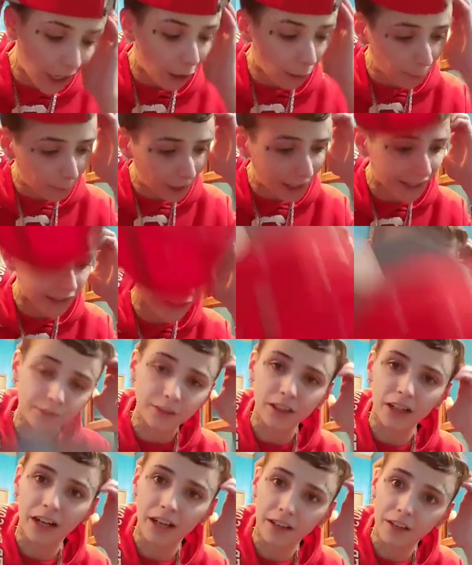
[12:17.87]
out back of
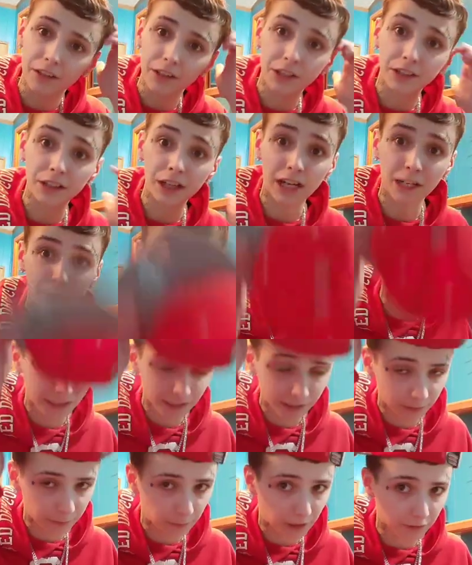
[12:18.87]
her, uh, out
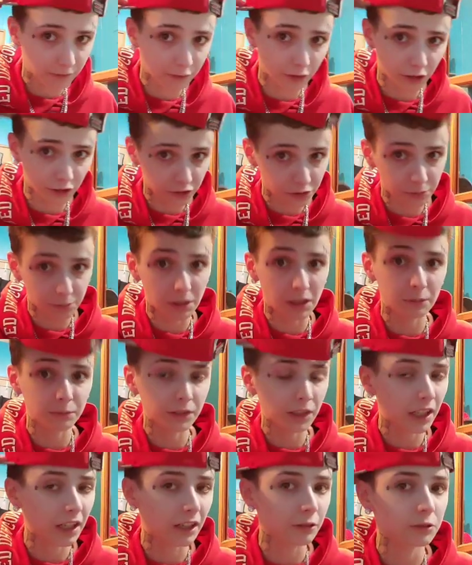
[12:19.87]
back of my foster
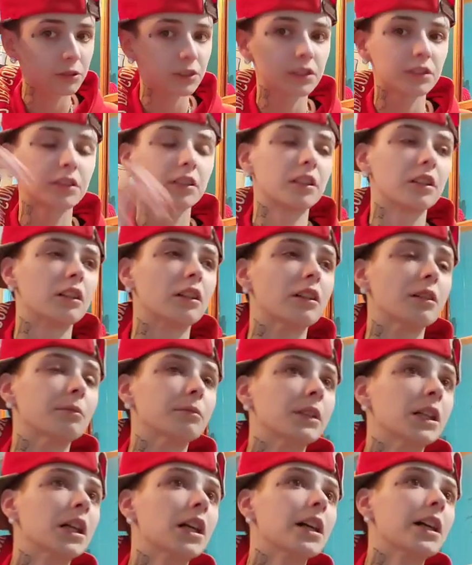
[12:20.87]
mom's house.
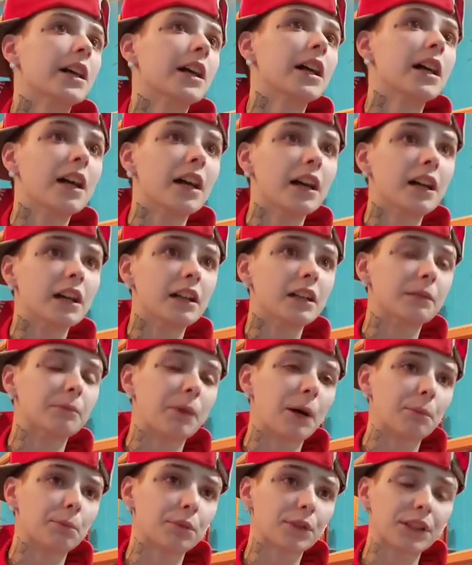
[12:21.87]
Um, and
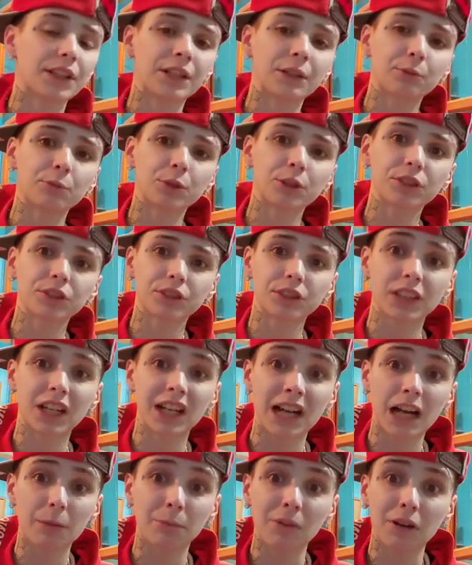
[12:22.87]
my plan was to
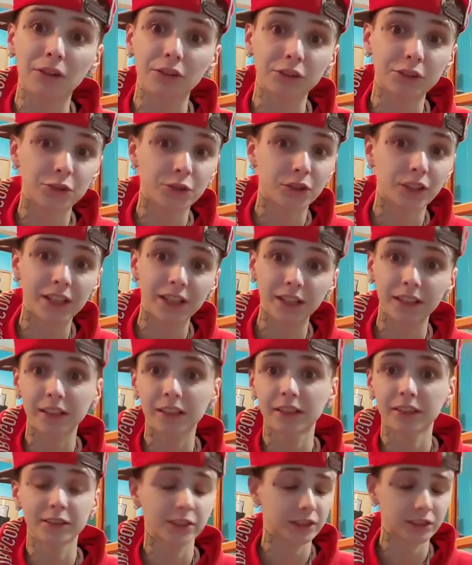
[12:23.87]
hop on the
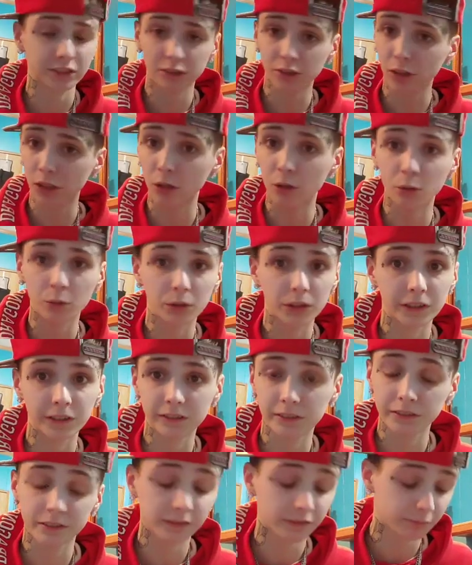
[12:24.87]
train and just go
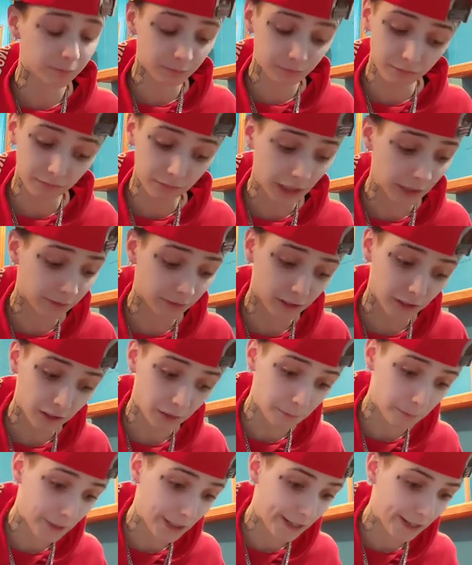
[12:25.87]
and never
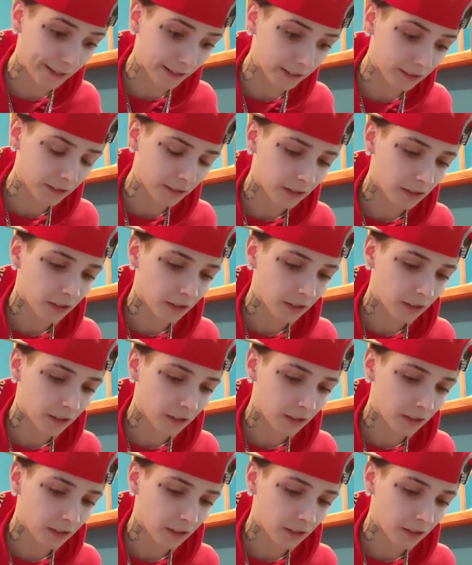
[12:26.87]
come back.